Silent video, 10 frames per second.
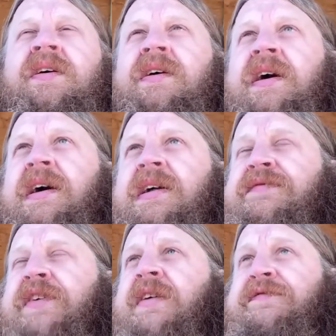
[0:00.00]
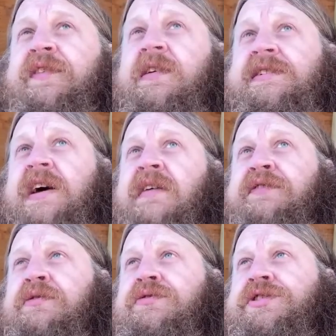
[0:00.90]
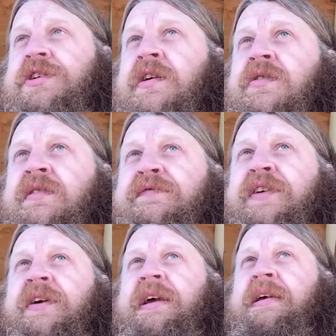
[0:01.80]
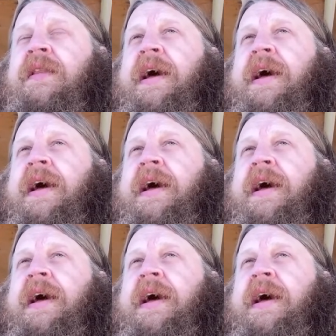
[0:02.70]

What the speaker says: It's a very philosophical show and a very,